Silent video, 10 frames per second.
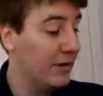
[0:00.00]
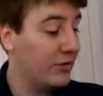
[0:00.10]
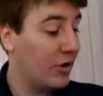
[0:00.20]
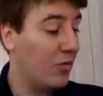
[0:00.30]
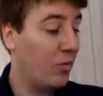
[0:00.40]

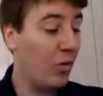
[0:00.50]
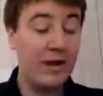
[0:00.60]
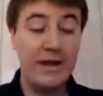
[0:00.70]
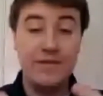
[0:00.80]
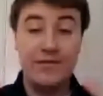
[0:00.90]
So
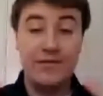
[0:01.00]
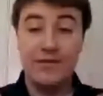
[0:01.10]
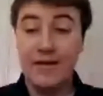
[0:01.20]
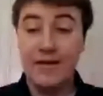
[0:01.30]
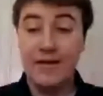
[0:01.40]
what is
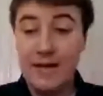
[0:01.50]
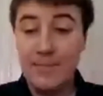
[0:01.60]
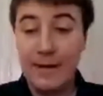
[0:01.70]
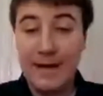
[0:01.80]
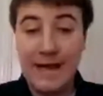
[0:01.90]

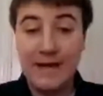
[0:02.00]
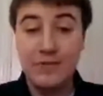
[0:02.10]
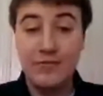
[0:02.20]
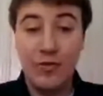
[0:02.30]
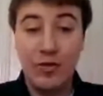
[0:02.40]
the
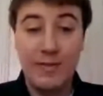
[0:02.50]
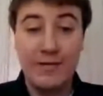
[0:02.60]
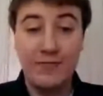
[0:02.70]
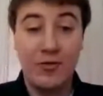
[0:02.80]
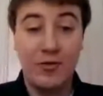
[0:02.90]
planned
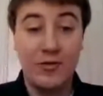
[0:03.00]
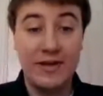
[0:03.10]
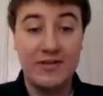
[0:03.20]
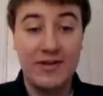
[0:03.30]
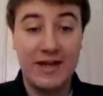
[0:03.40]
format for
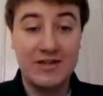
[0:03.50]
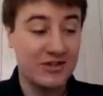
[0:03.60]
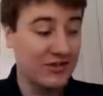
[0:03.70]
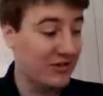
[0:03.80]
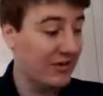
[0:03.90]
these
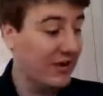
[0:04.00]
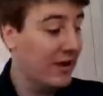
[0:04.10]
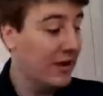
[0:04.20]
sessions?